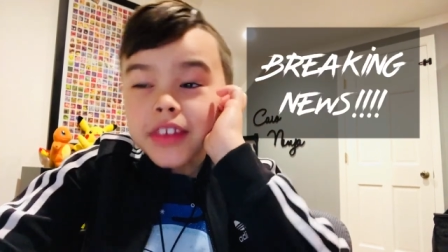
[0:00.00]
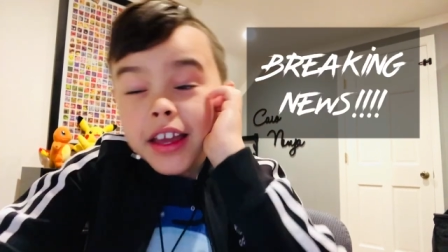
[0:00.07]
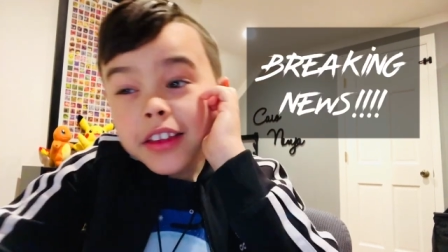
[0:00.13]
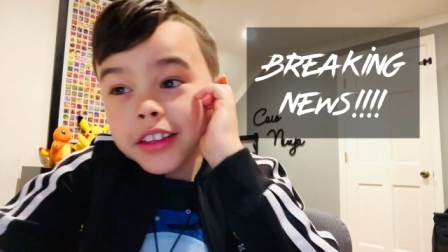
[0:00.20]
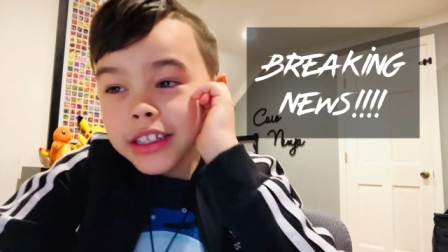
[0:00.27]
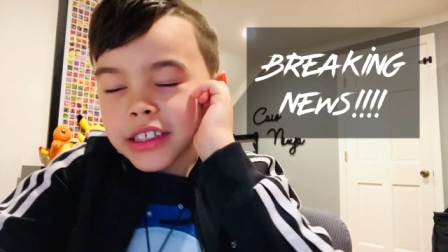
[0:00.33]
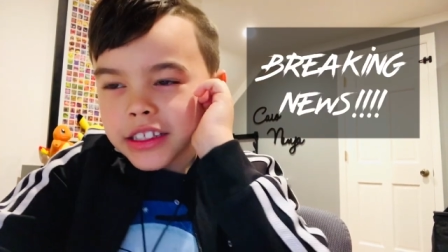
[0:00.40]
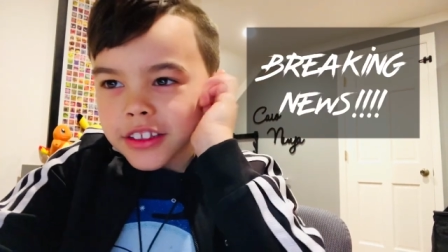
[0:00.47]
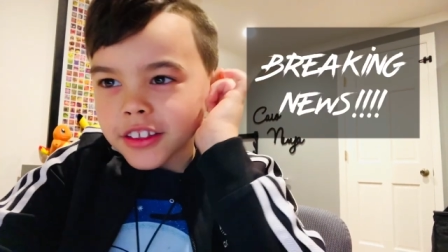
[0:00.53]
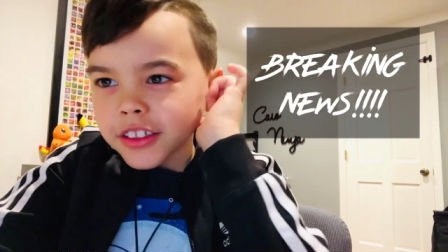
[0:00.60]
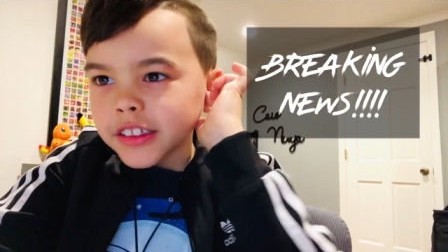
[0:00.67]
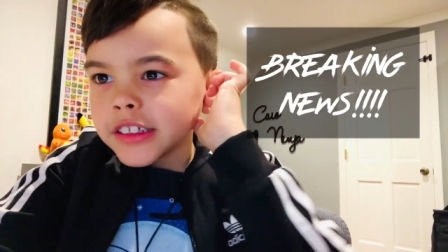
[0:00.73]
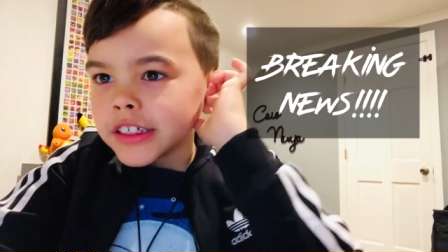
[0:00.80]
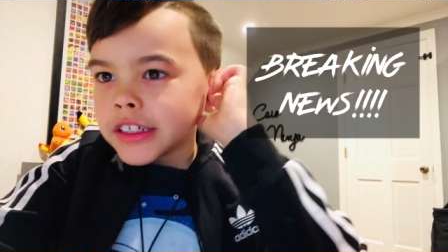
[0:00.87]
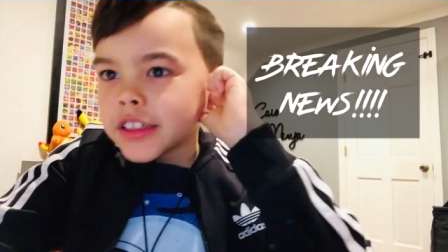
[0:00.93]
This is
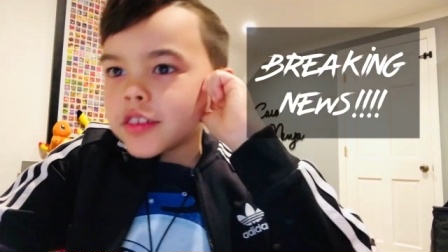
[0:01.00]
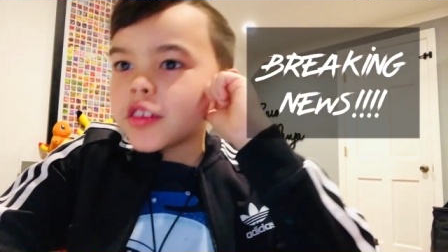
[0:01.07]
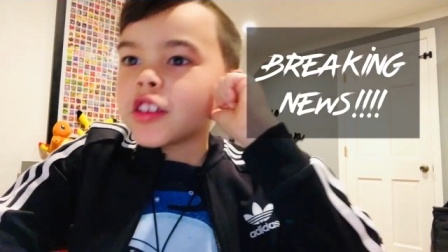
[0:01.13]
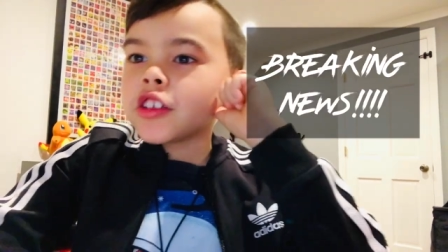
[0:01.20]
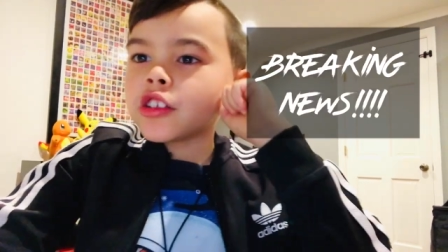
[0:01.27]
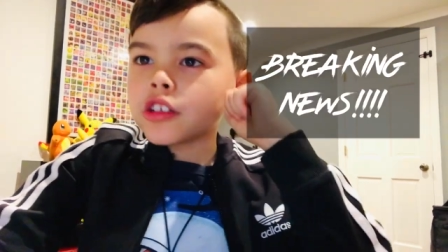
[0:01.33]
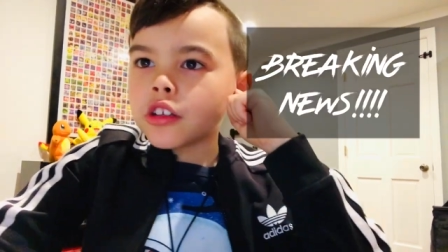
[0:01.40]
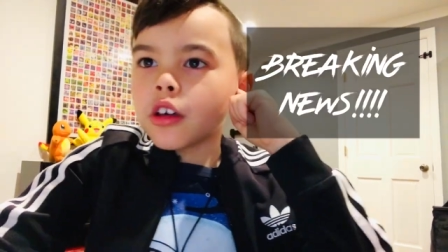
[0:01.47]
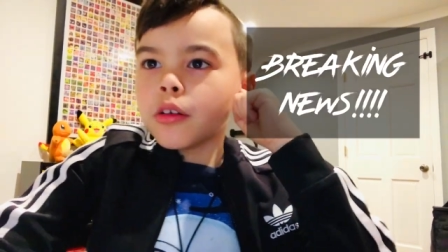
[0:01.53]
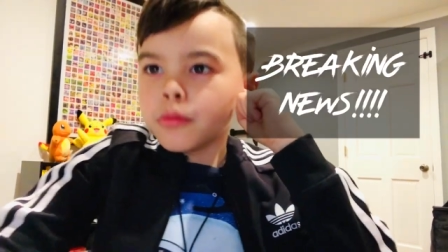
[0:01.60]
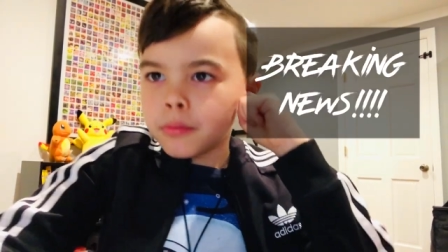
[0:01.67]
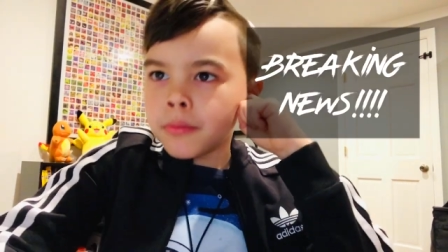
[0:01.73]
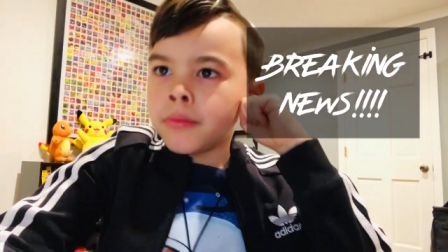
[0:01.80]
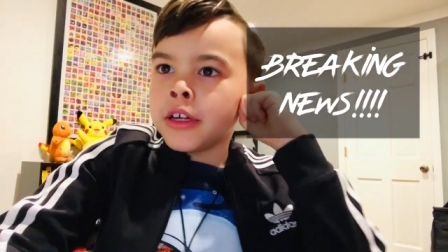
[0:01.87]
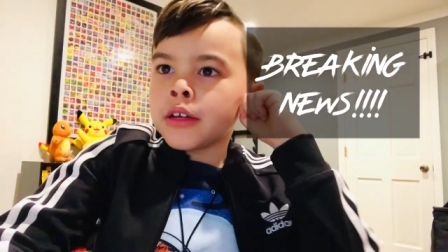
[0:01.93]
this is a
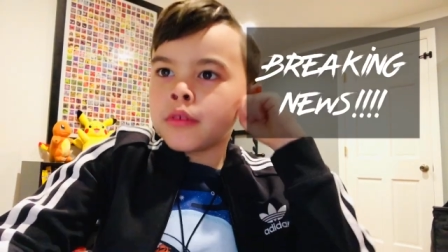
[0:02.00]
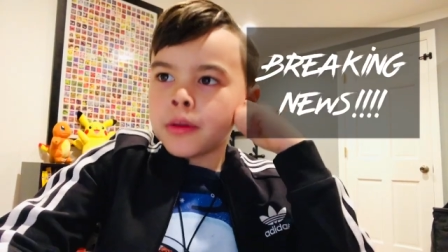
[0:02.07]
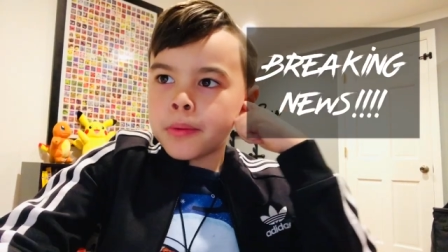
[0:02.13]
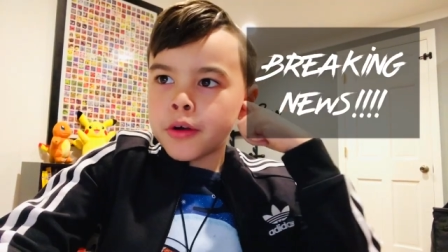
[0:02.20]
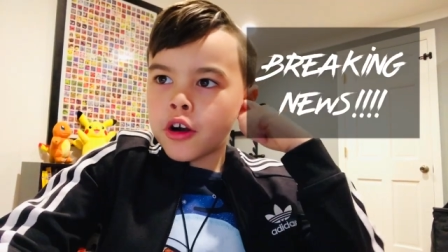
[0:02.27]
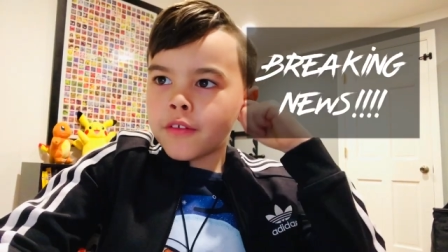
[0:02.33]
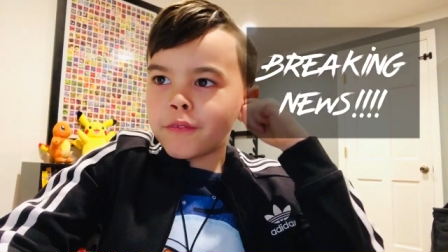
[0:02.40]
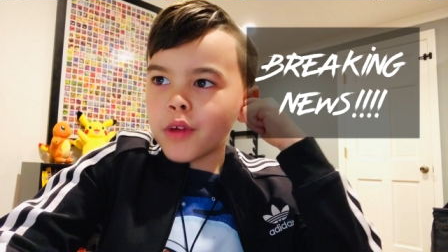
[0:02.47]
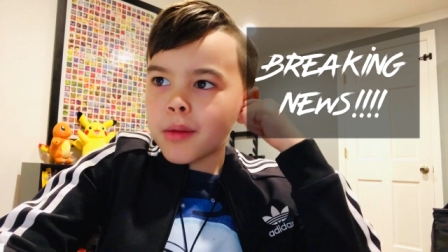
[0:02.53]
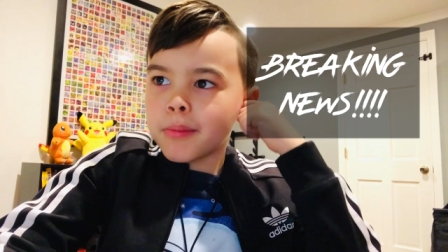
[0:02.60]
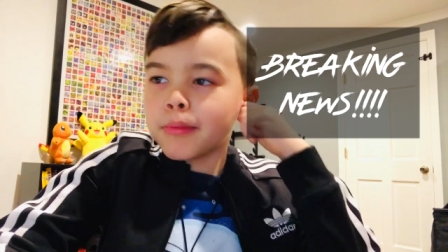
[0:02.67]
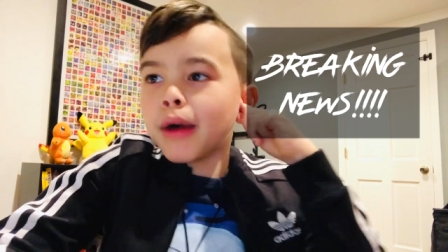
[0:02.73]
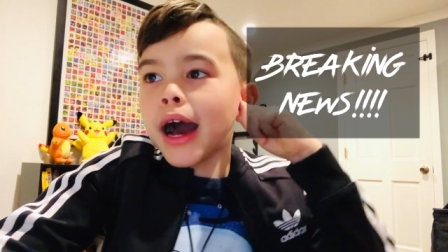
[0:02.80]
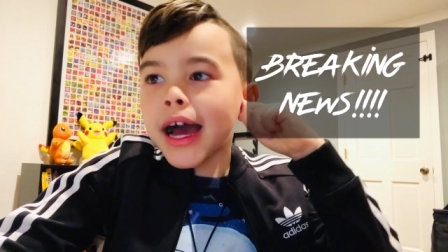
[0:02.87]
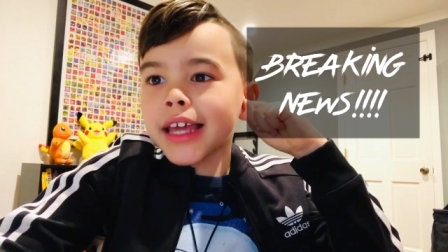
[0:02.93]
big report from
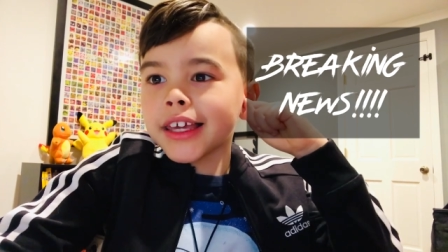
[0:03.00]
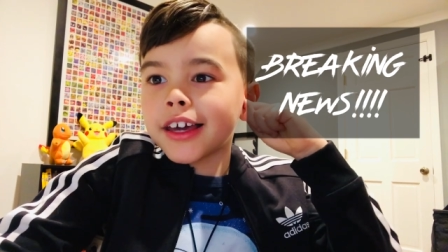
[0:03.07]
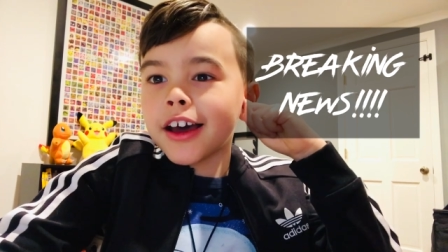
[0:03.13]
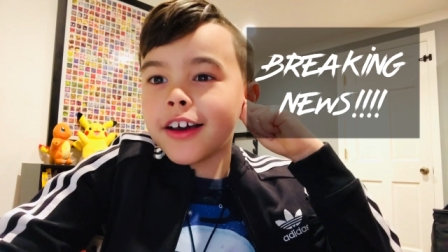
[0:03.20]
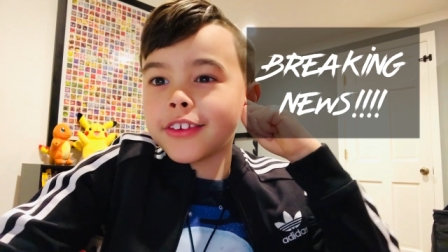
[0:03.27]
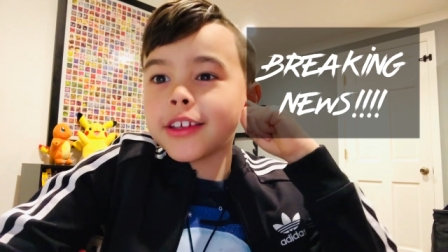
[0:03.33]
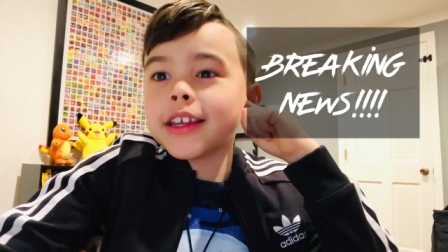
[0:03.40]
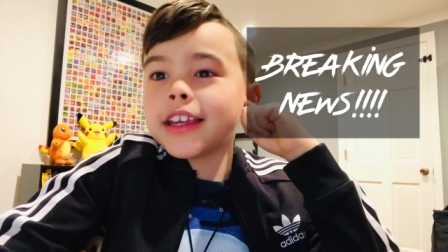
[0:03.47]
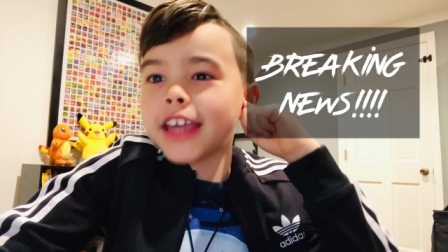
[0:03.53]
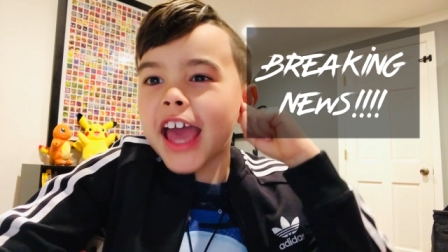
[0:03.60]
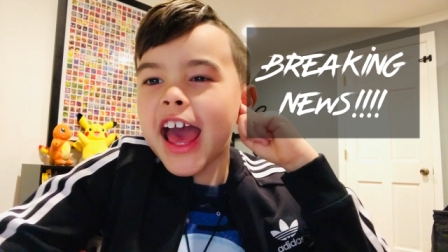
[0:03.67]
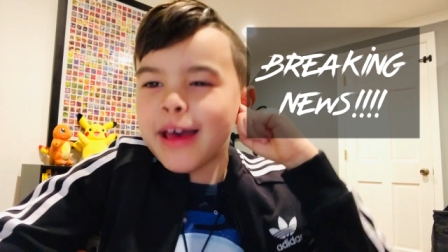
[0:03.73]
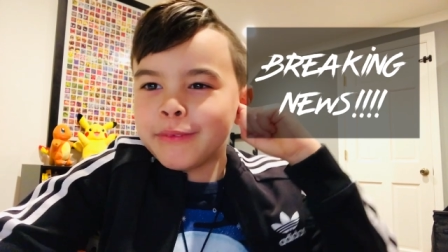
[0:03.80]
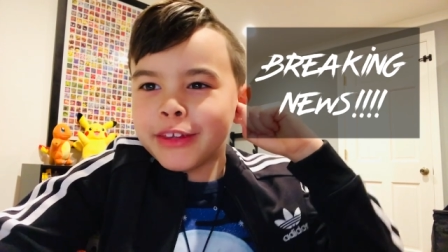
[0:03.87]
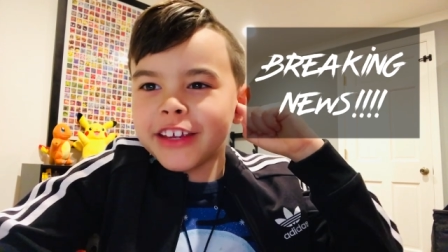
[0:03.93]
my cousin
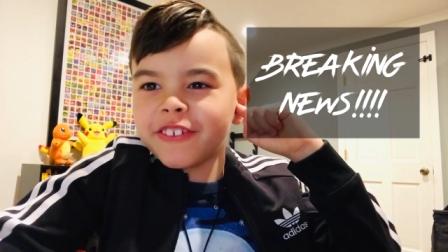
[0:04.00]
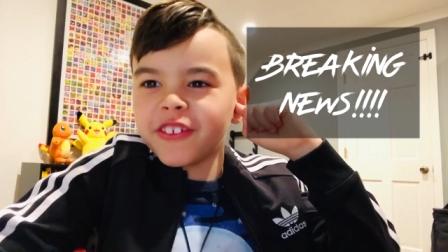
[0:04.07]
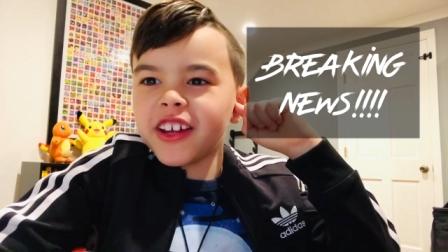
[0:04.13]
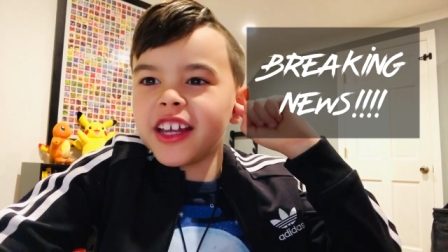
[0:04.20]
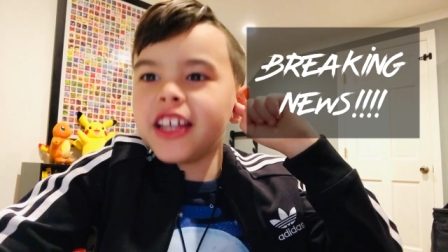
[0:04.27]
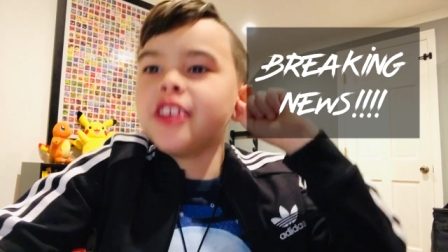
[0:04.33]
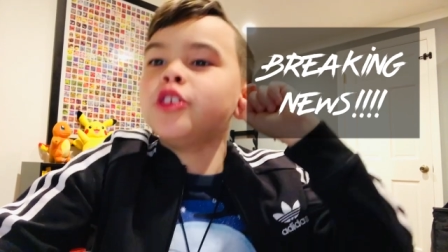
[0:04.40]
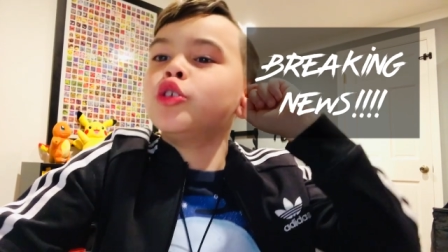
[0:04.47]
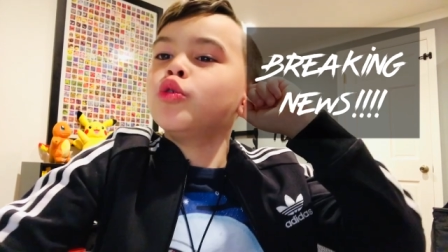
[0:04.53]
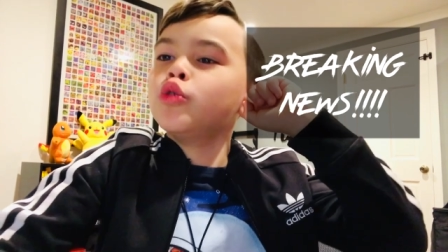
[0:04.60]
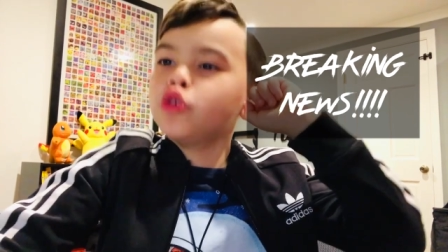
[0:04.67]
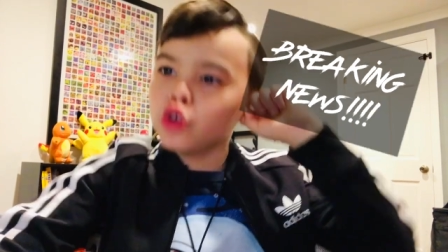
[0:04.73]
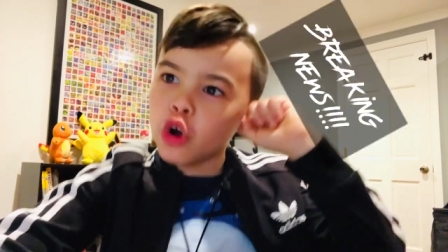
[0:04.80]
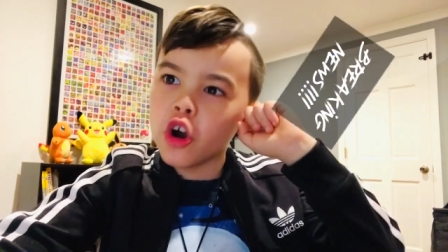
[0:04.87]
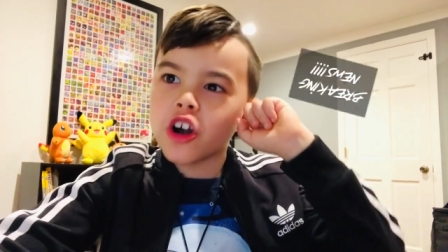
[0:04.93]
Gabby in New
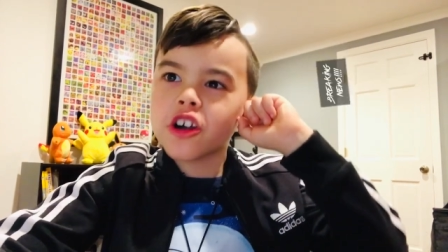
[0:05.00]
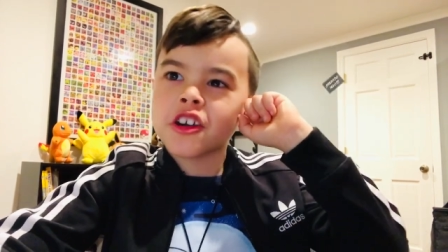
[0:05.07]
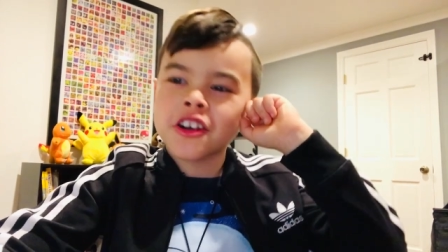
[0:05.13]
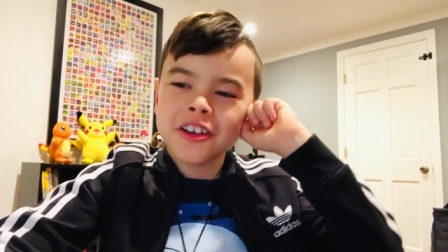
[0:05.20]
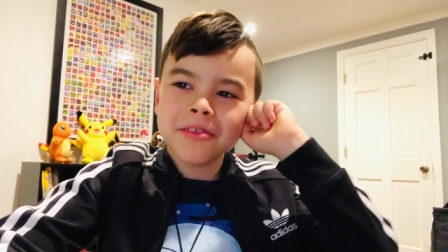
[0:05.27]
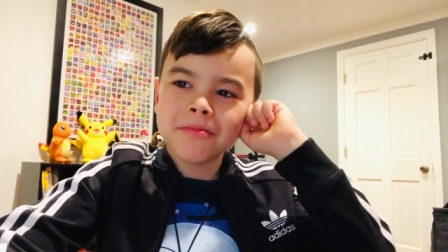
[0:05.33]
York.